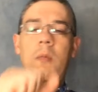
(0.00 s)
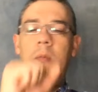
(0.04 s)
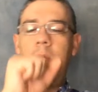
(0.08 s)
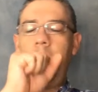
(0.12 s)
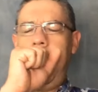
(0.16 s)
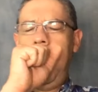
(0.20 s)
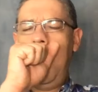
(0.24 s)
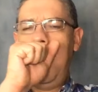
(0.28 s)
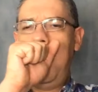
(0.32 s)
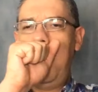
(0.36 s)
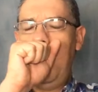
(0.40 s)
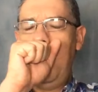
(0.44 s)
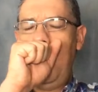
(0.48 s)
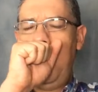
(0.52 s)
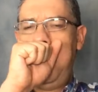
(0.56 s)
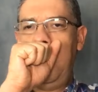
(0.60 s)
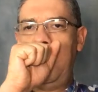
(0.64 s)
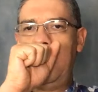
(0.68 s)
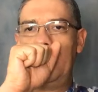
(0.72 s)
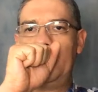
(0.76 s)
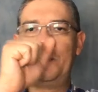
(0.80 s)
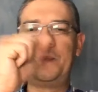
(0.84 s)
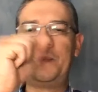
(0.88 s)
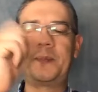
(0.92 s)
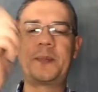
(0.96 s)

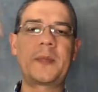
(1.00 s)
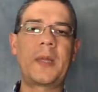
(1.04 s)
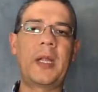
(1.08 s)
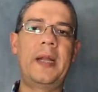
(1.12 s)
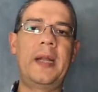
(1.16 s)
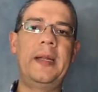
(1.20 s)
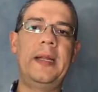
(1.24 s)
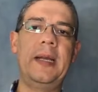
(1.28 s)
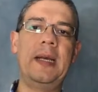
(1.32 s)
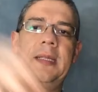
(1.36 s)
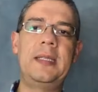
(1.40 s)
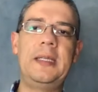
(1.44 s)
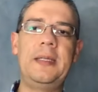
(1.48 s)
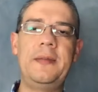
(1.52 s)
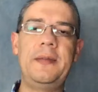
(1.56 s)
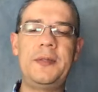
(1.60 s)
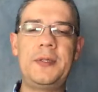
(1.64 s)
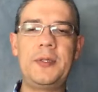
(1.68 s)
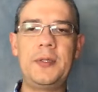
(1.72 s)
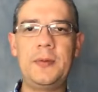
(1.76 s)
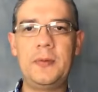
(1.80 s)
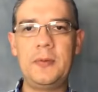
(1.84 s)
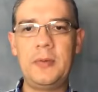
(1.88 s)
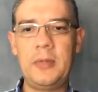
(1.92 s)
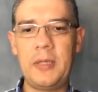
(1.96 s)
And that gives
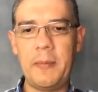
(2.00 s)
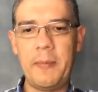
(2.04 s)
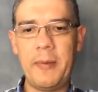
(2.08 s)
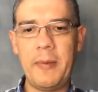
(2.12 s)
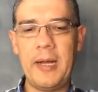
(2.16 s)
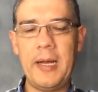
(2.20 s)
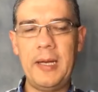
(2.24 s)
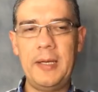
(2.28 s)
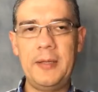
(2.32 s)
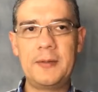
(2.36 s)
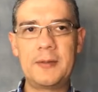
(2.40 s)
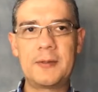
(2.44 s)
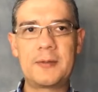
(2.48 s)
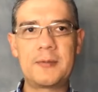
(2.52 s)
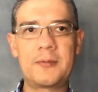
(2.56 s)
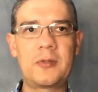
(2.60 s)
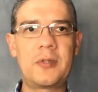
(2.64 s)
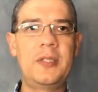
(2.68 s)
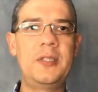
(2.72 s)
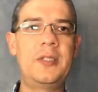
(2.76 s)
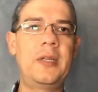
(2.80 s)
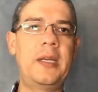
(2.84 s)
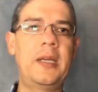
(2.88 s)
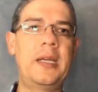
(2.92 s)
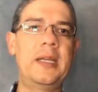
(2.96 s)
you the values. So
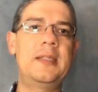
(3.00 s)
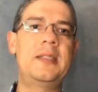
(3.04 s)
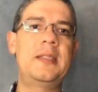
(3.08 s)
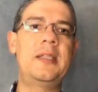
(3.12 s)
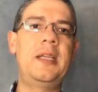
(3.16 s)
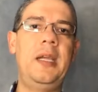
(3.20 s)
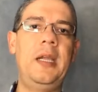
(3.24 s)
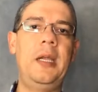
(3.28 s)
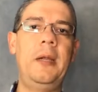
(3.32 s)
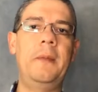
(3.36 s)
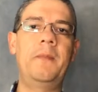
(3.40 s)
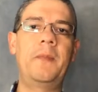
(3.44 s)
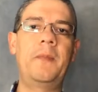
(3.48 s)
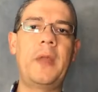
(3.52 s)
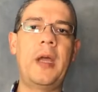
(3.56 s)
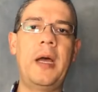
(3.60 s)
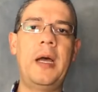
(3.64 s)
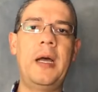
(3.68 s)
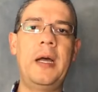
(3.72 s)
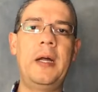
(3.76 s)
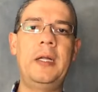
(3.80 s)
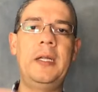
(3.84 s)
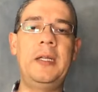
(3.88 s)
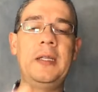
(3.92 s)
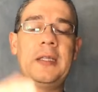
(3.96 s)
as you can see,
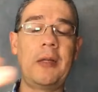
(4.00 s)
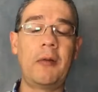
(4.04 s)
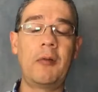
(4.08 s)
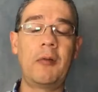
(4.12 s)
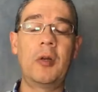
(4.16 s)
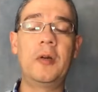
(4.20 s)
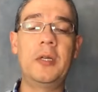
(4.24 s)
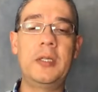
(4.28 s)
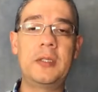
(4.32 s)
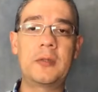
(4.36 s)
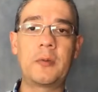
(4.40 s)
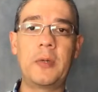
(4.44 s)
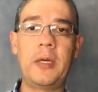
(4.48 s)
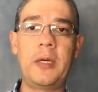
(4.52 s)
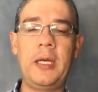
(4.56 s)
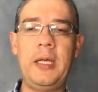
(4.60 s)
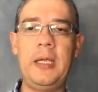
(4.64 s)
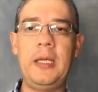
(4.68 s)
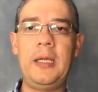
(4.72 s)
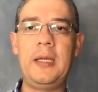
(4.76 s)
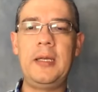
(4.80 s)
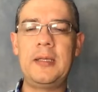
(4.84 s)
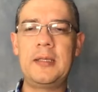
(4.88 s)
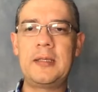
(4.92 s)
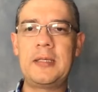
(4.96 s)
in Tableau is
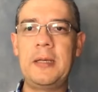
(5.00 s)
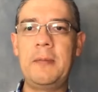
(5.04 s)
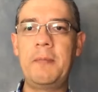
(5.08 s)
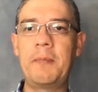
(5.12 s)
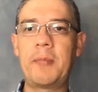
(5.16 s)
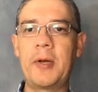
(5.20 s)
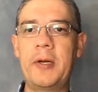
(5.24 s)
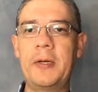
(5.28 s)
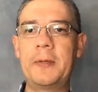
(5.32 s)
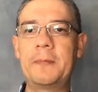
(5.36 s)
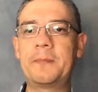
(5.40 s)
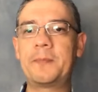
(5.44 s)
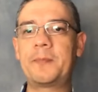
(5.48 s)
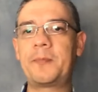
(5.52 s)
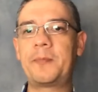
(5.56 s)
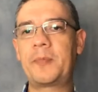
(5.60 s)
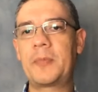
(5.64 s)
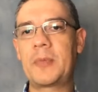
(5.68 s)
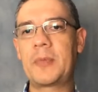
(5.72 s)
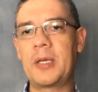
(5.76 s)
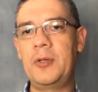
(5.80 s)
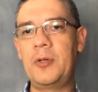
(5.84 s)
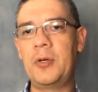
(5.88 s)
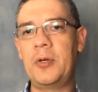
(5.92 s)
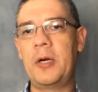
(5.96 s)
way simpler.
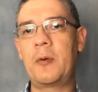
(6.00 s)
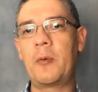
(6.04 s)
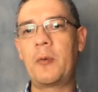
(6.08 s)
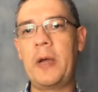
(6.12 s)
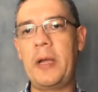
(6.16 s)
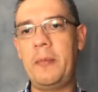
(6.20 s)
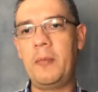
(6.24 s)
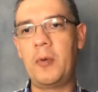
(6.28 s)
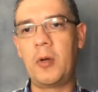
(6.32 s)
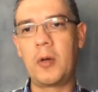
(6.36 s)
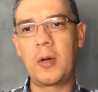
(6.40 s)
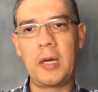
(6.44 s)
You are way more